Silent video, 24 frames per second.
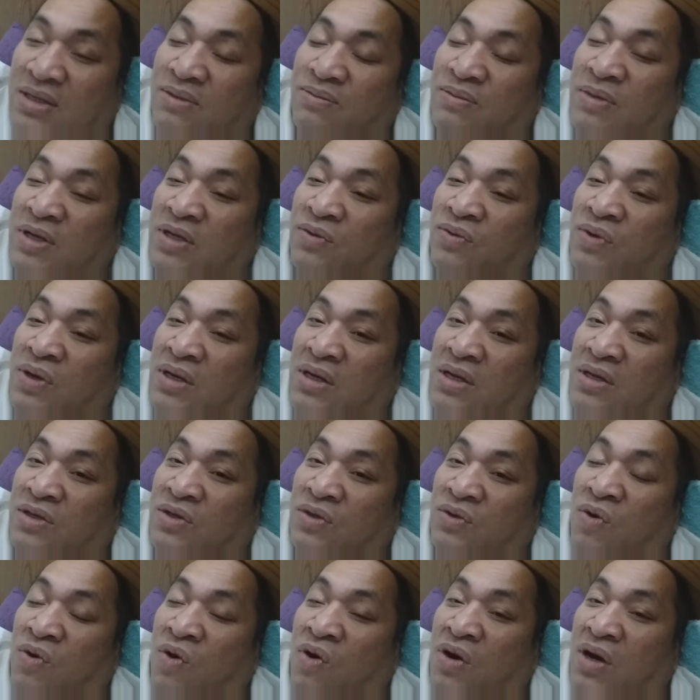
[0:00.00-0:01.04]
between the
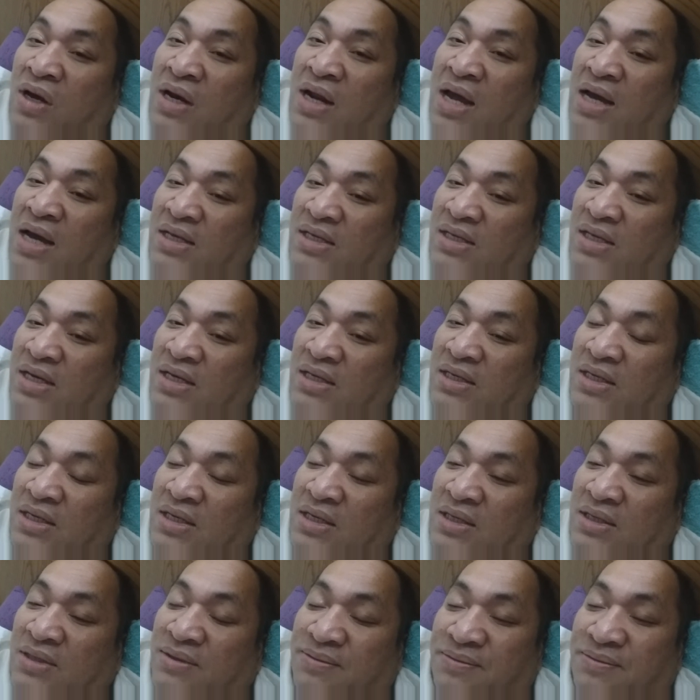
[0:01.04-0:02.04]
two organizations.